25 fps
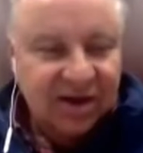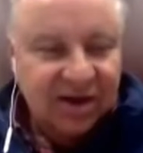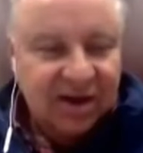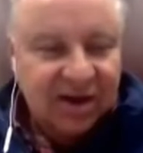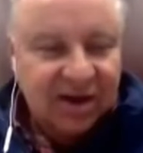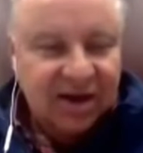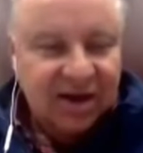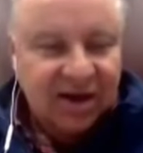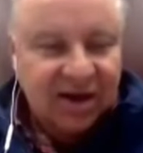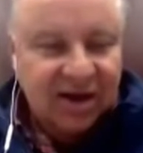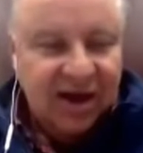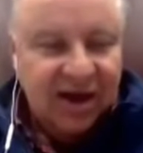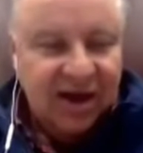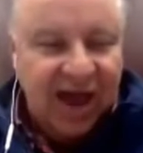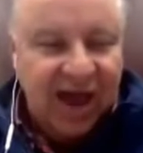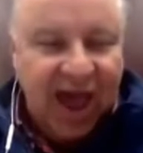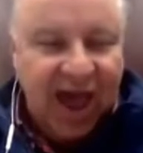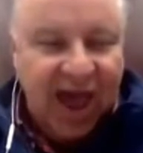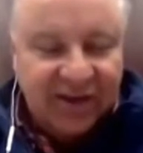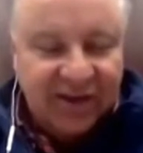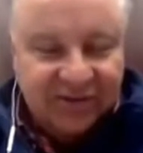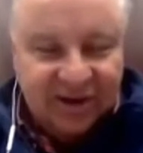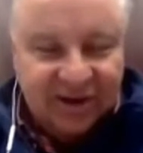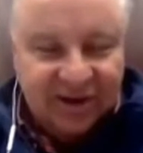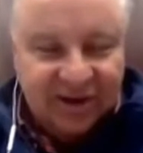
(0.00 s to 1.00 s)

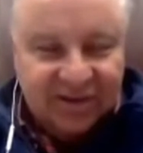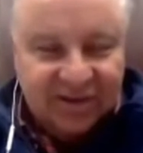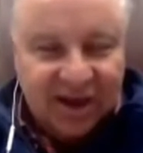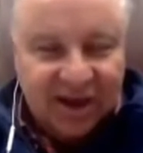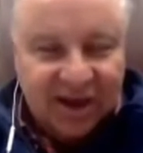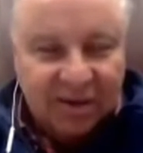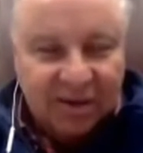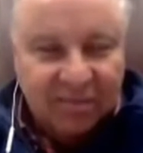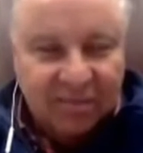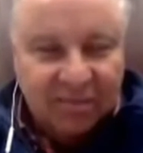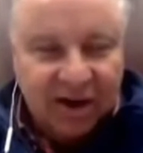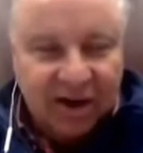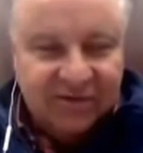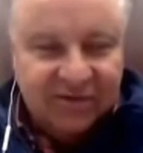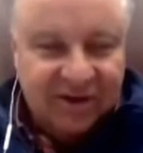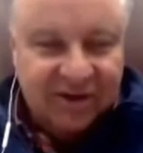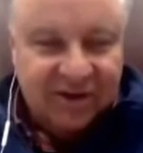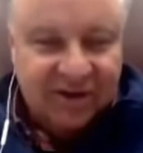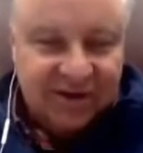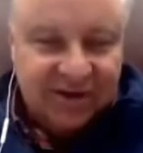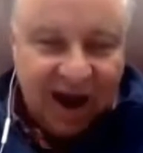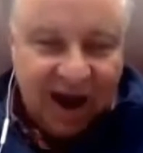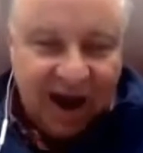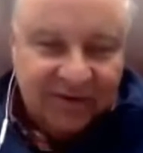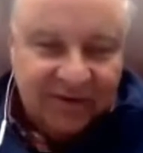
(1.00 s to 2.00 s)
asking them, I
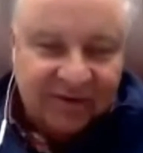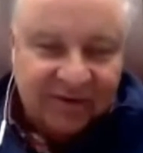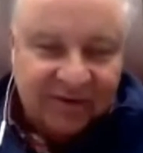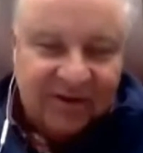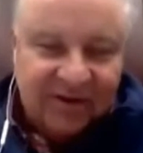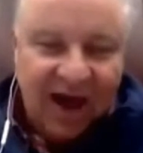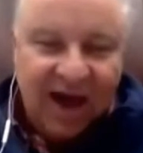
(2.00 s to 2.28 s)
said, Dr.